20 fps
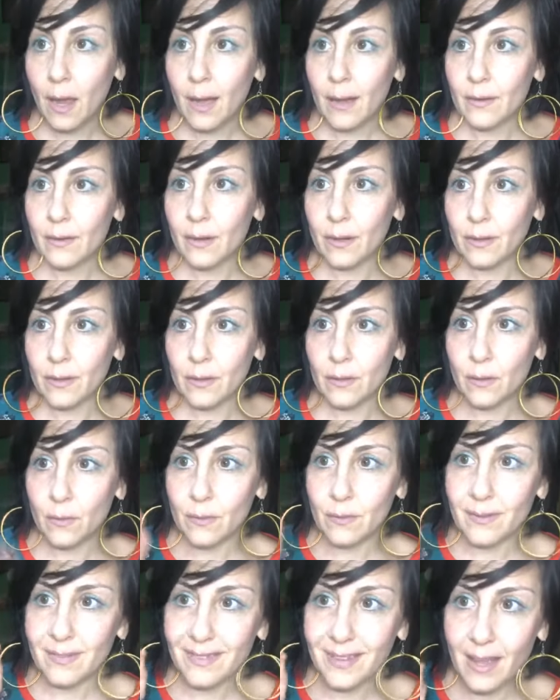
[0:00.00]
starting to
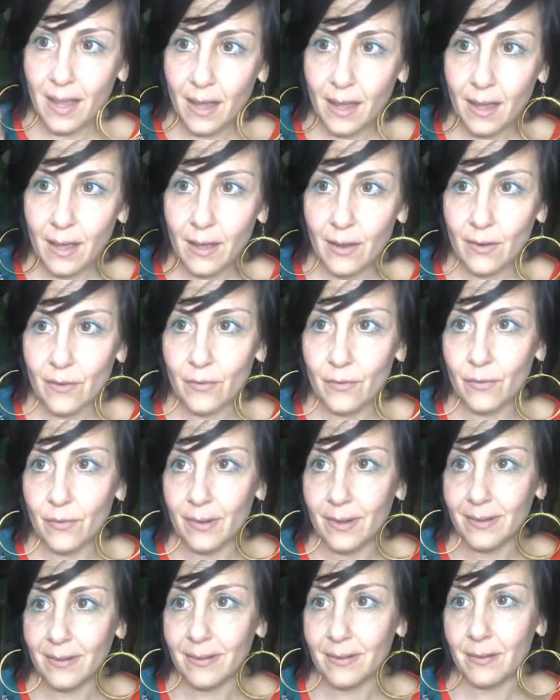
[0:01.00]
notice
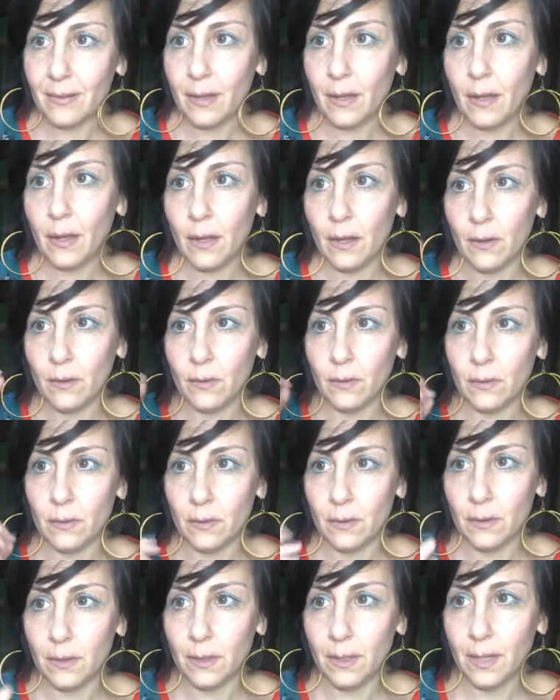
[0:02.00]
every
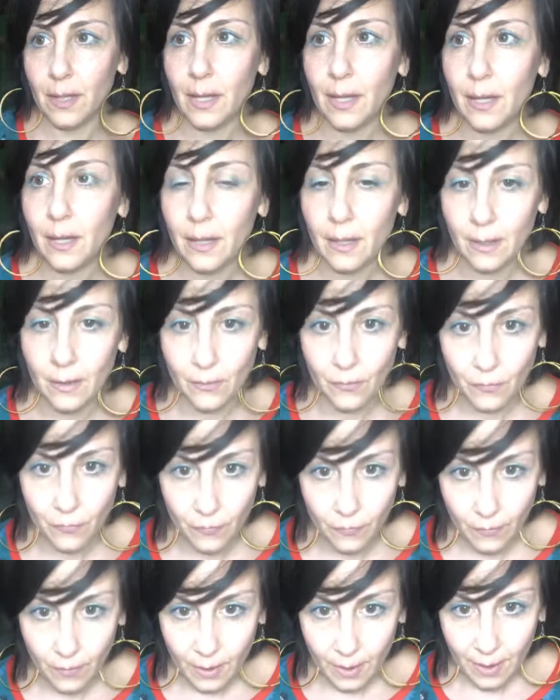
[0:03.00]
single
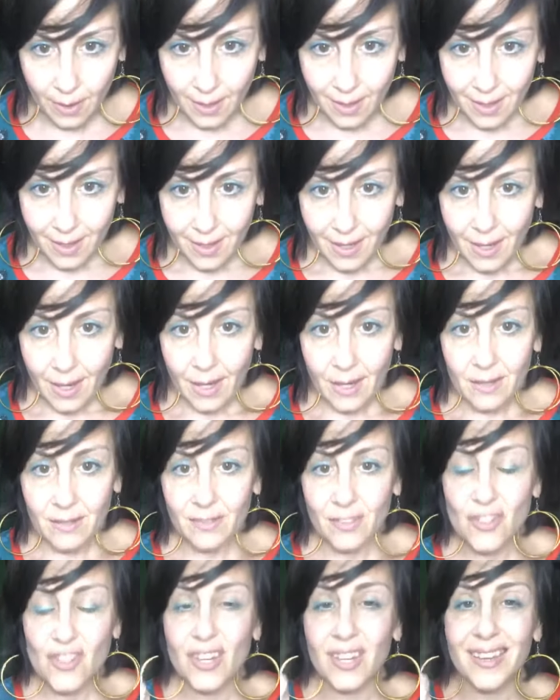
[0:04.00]
leaf. And it's
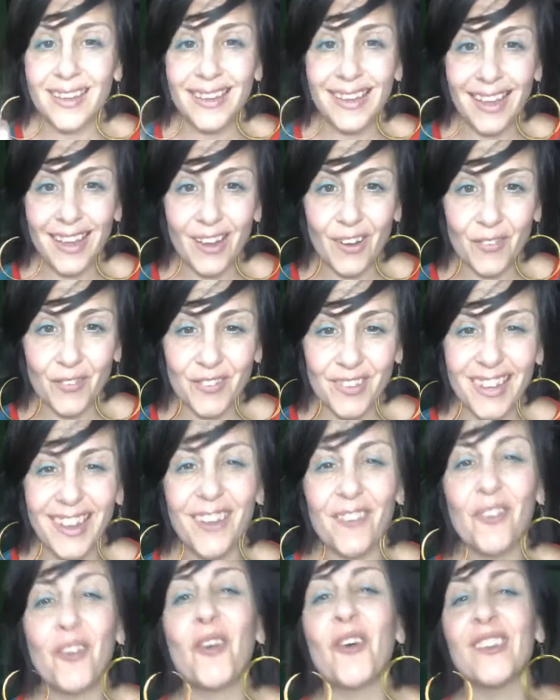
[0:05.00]
such a gift.
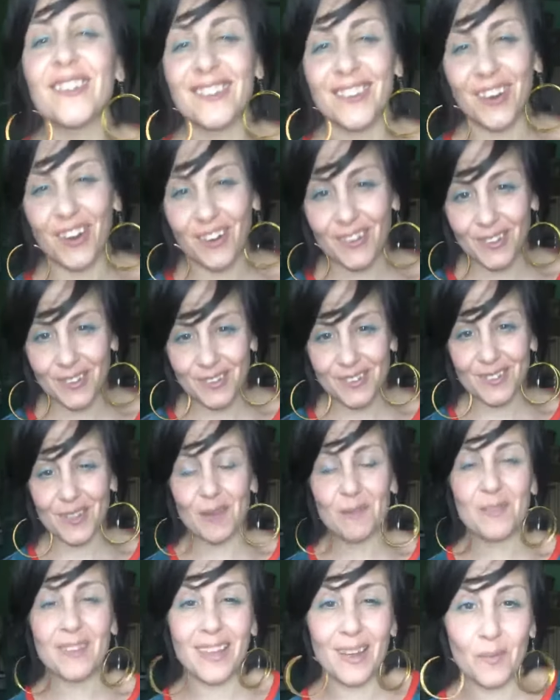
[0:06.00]
Of course, Carlos
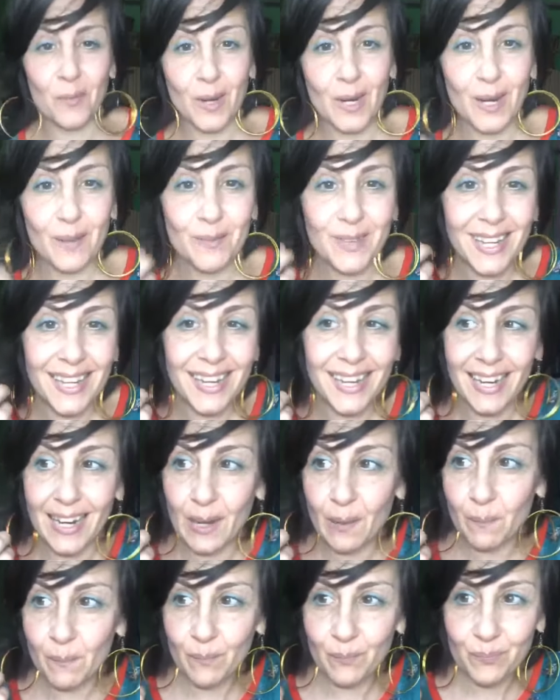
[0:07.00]
comes on when I'm getting